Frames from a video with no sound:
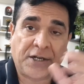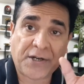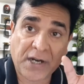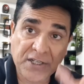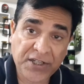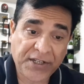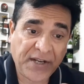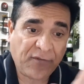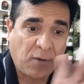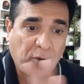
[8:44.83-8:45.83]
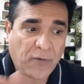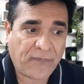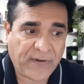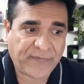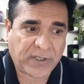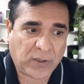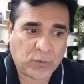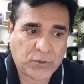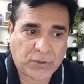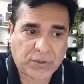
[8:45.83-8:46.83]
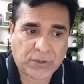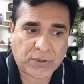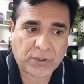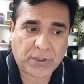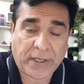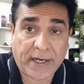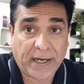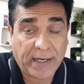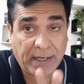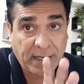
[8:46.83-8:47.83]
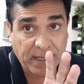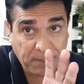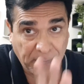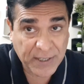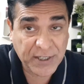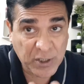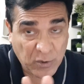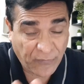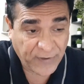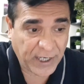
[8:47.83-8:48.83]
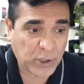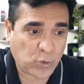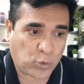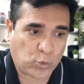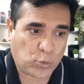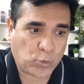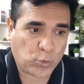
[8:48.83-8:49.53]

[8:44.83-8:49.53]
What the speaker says: transiting from your 5th house and presence of Ketu